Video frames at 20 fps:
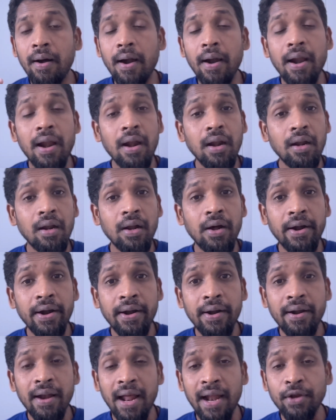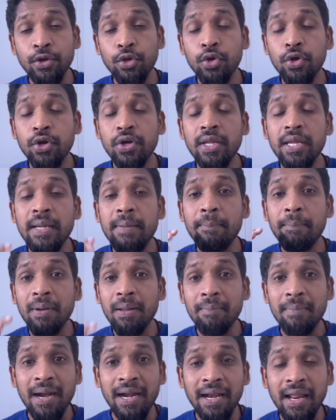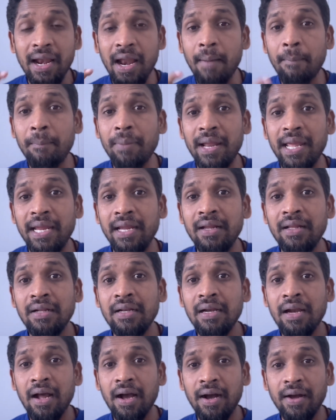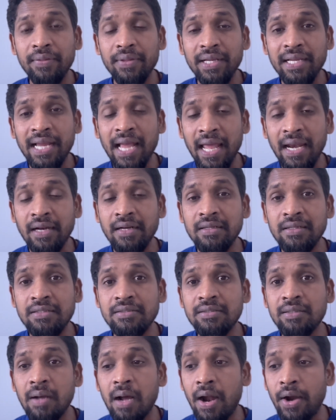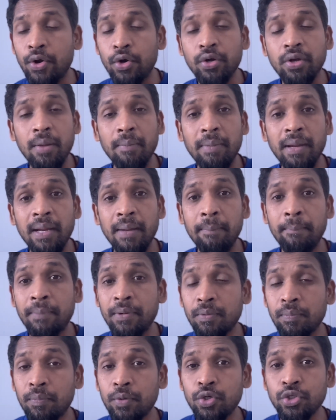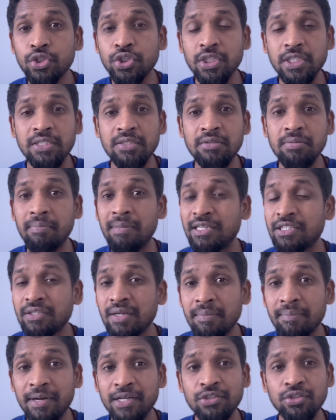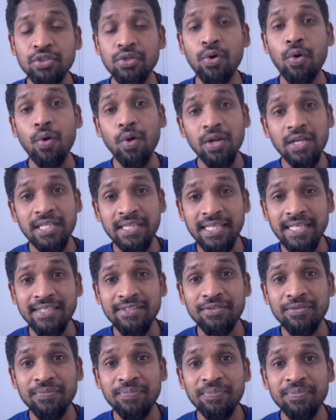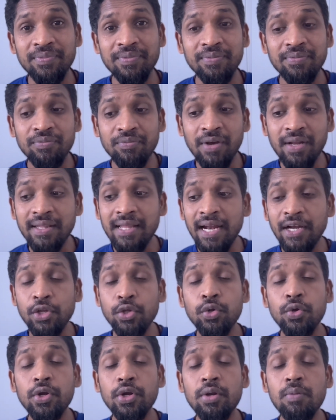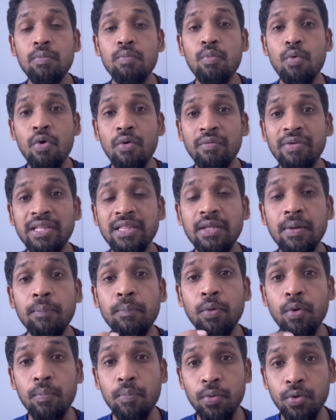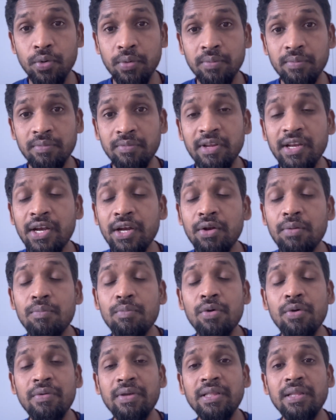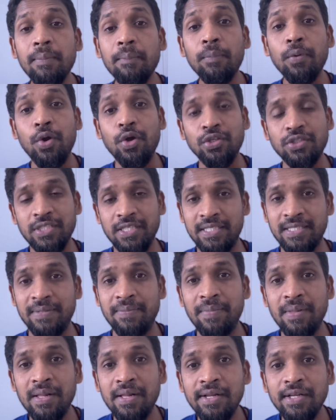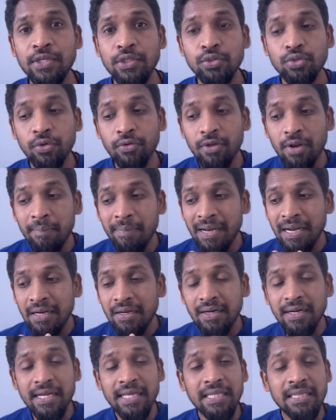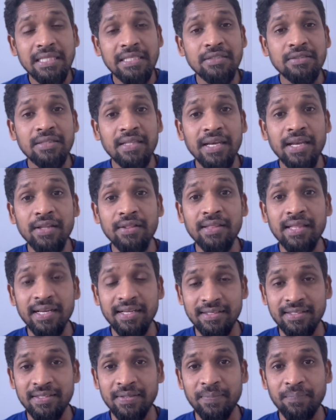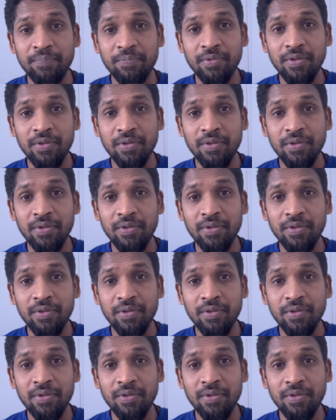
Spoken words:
learn and you need to implement and apply the characters anatomy, proportions, measurements and all the things. For that you need to move with the process. So you'll be learning these 3 things.